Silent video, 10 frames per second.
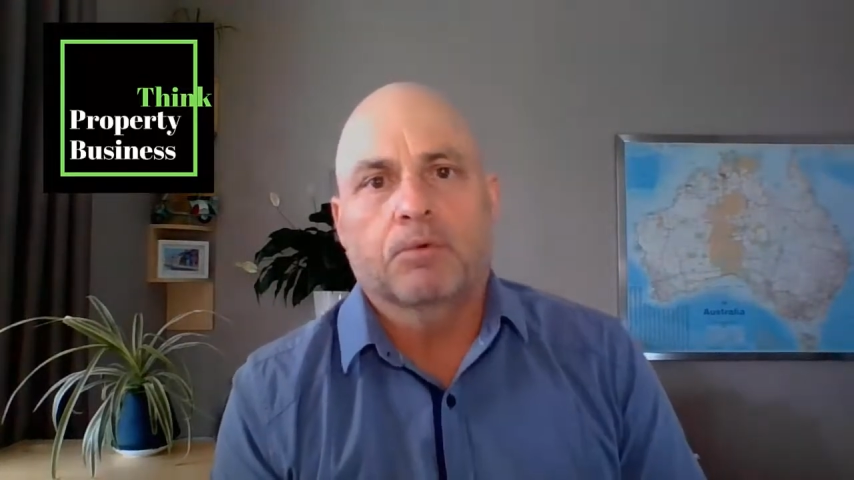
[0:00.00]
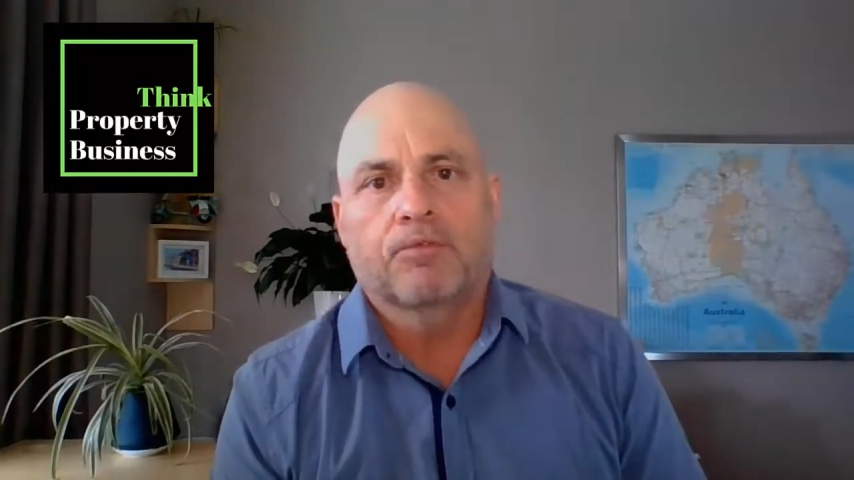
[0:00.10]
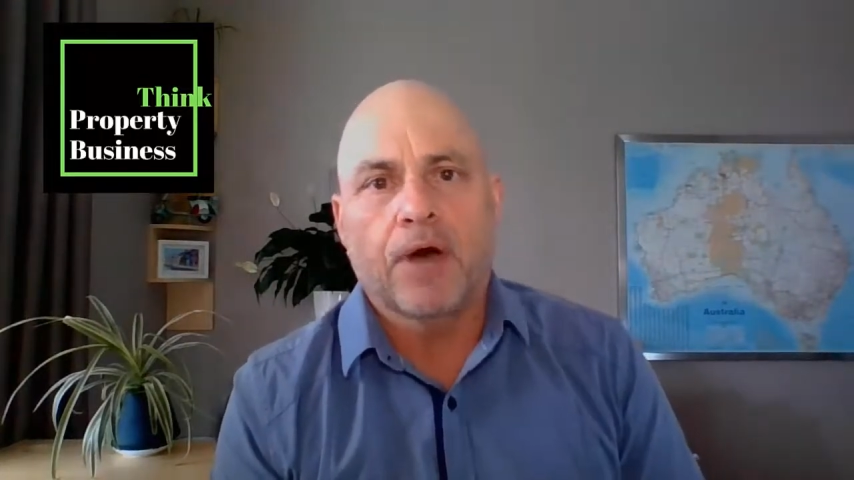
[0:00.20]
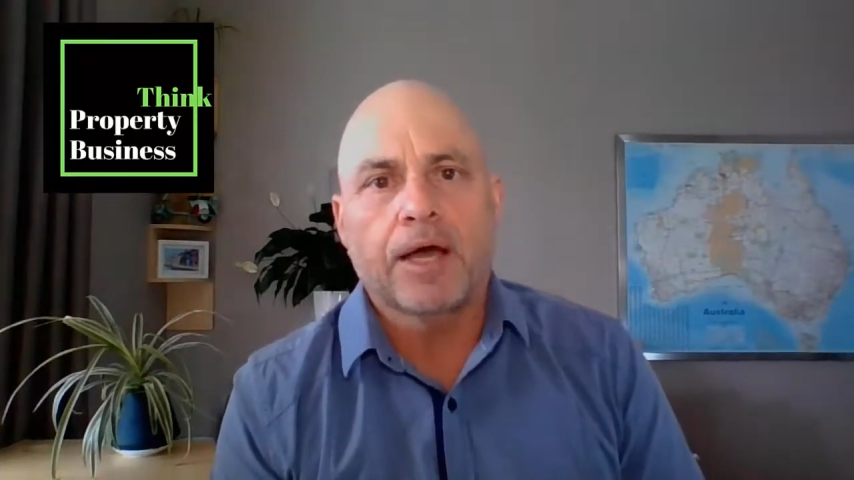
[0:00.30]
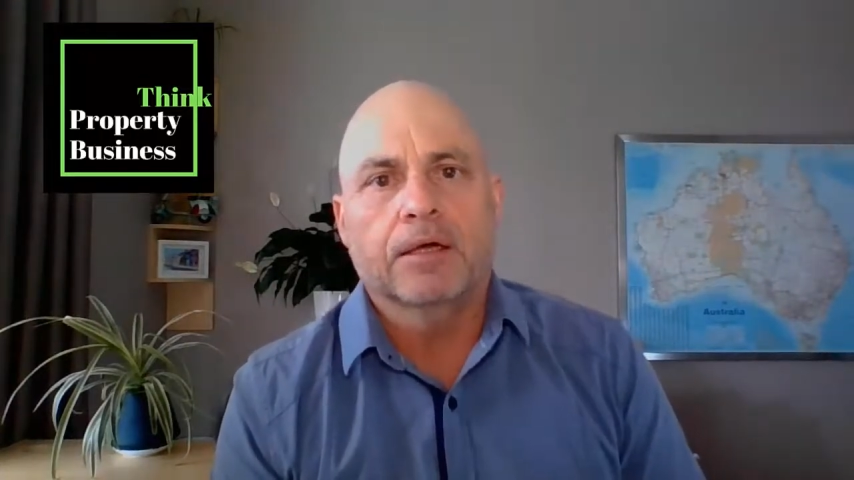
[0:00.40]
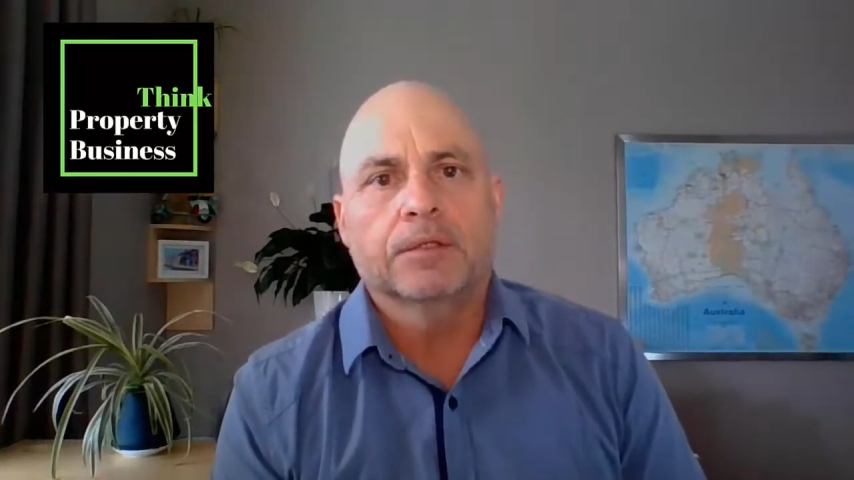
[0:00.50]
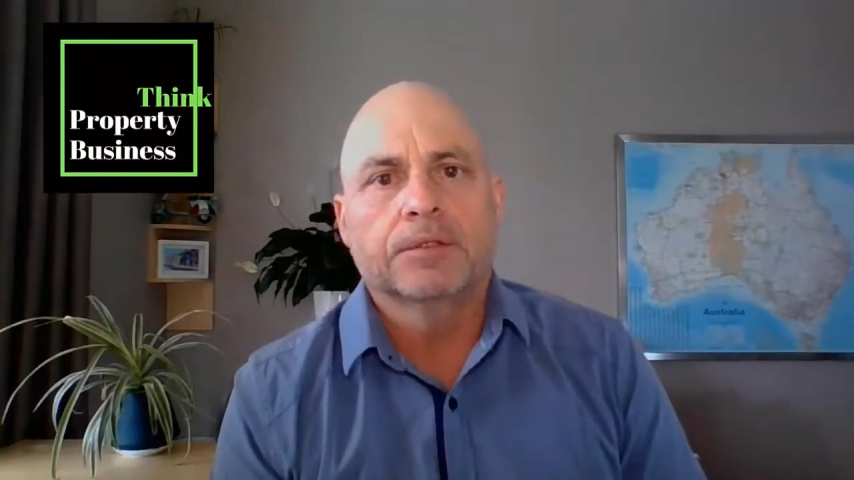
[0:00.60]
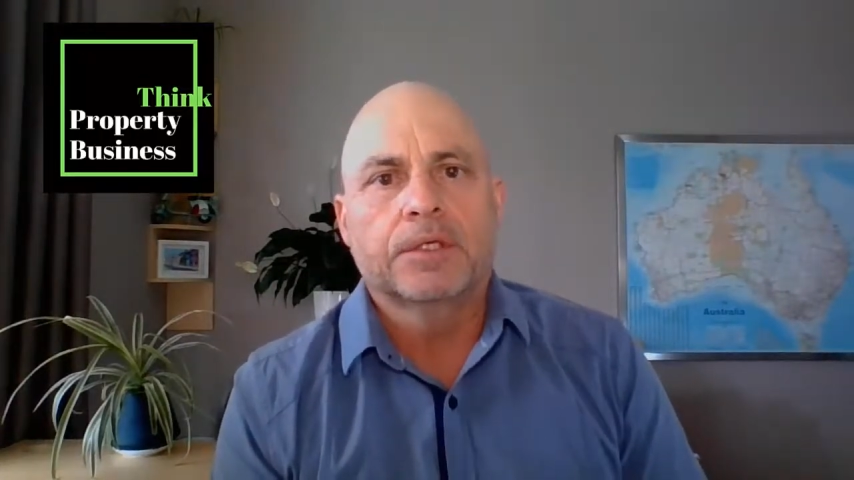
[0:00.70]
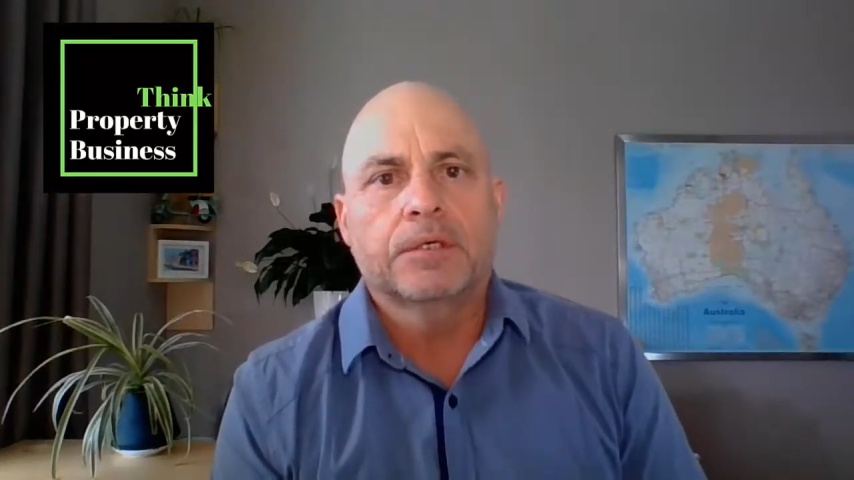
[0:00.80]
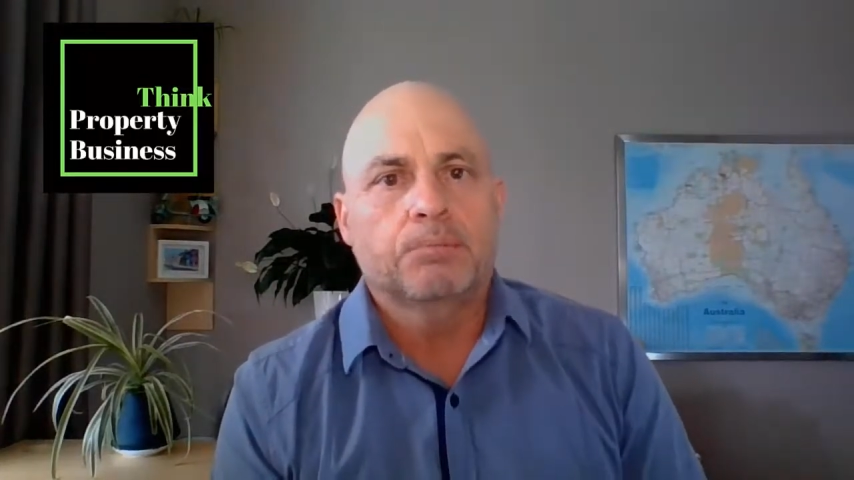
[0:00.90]
fail.
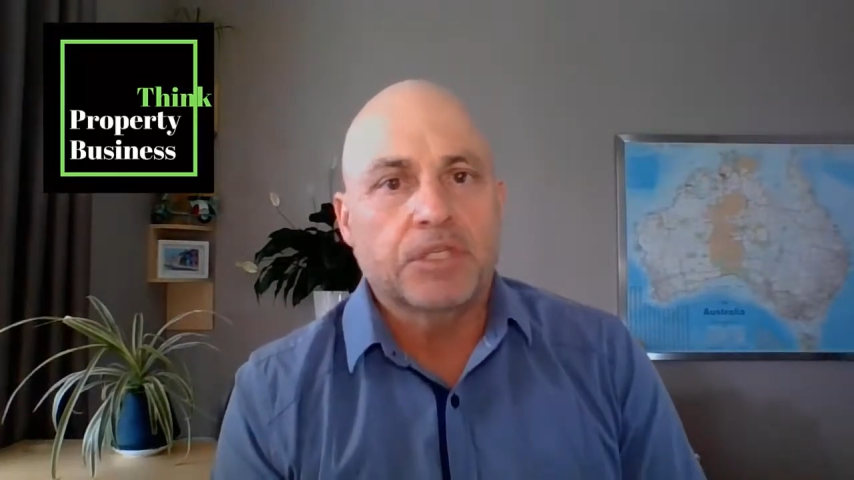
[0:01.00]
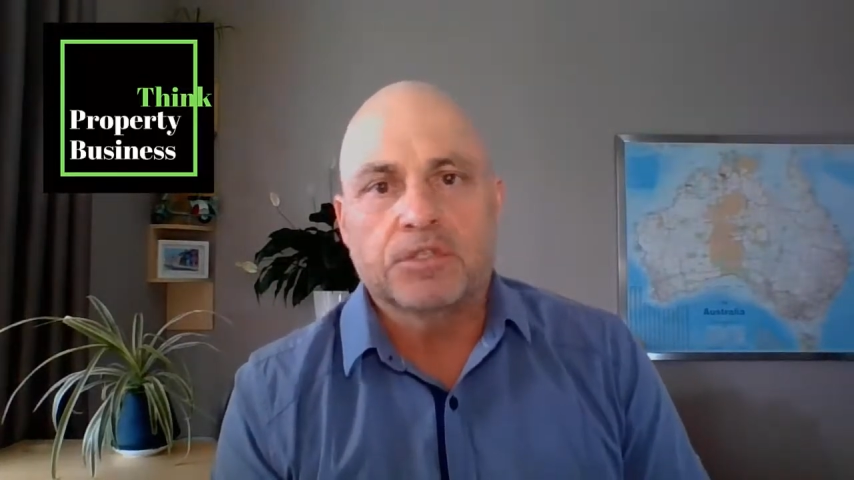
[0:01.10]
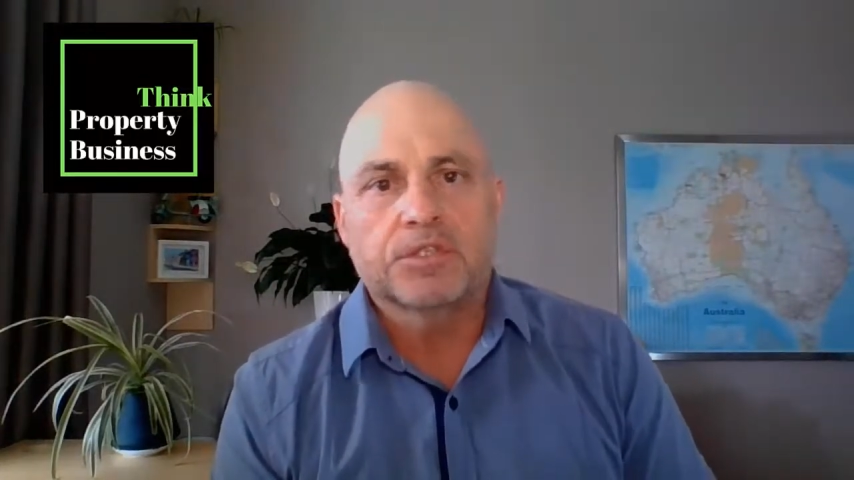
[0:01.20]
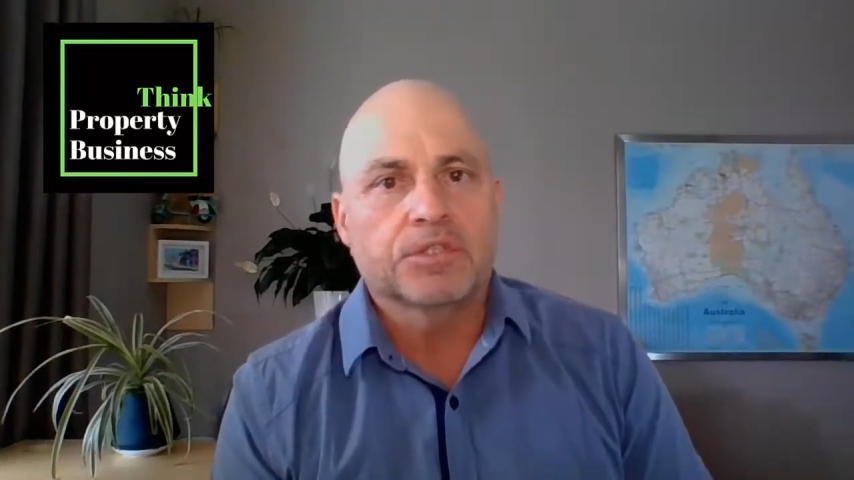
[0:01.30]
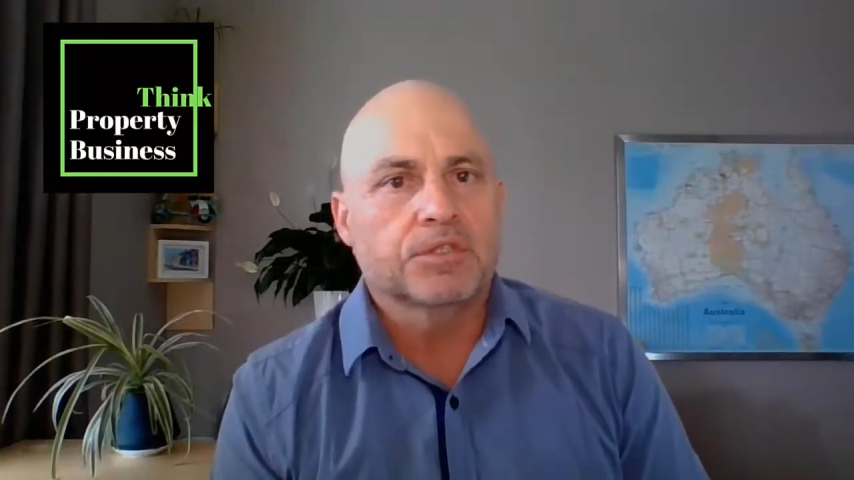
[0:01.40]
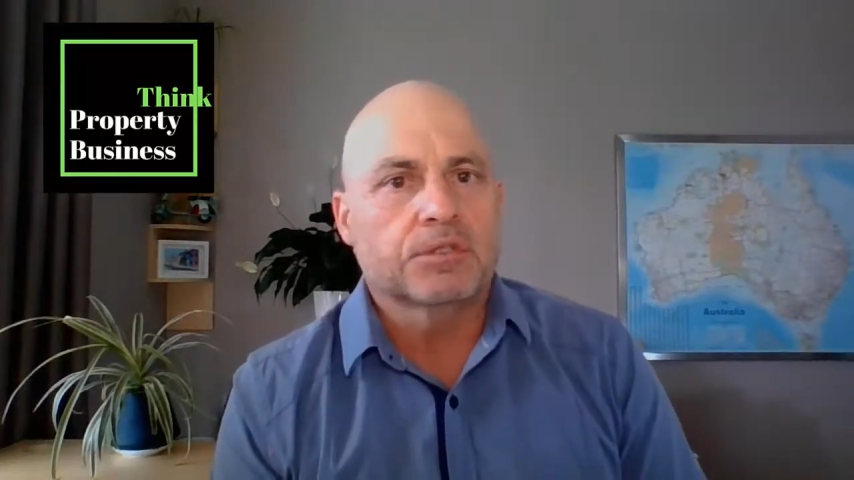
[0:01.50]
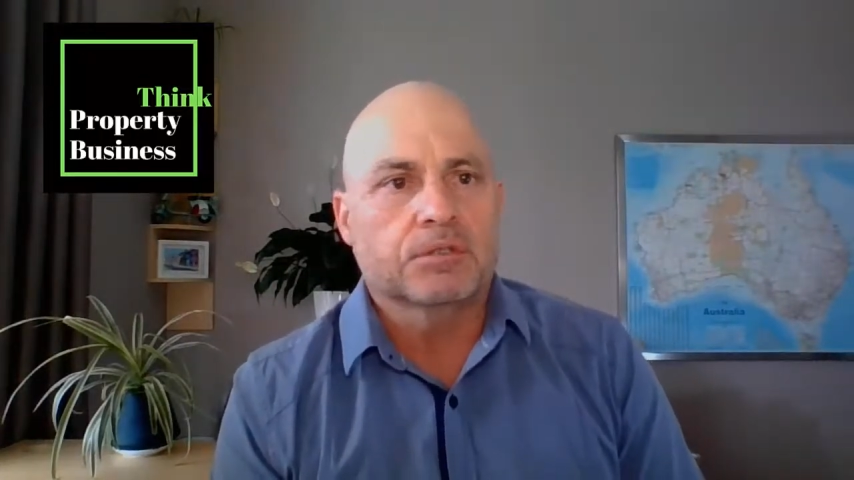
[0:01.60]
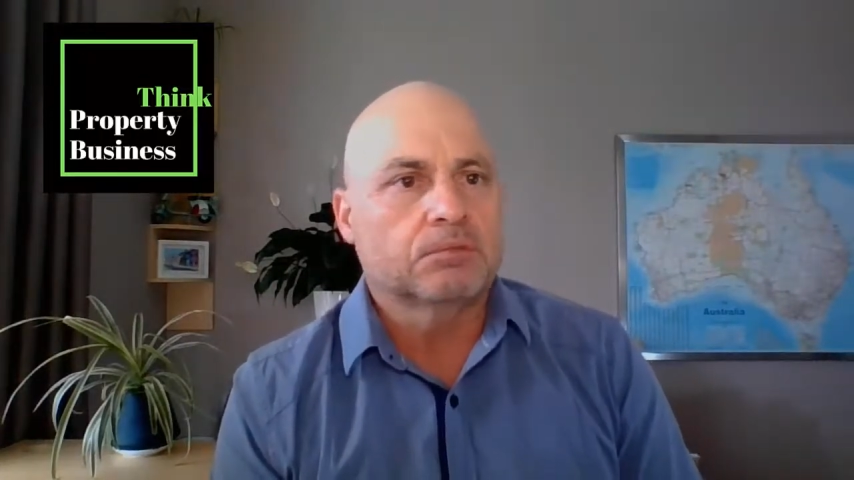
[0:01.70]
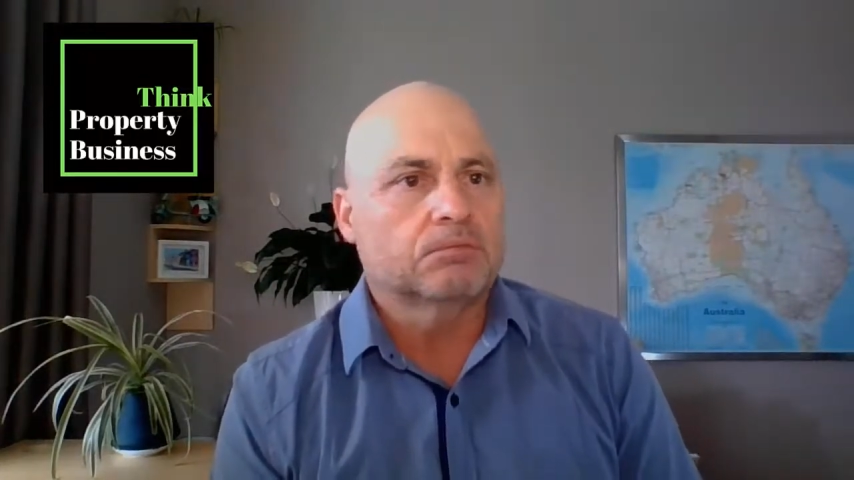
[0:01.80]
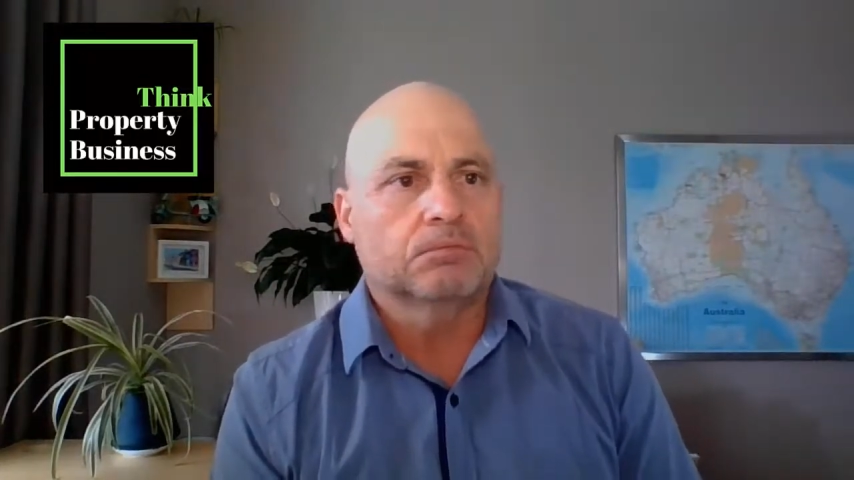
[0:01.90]
Businesses,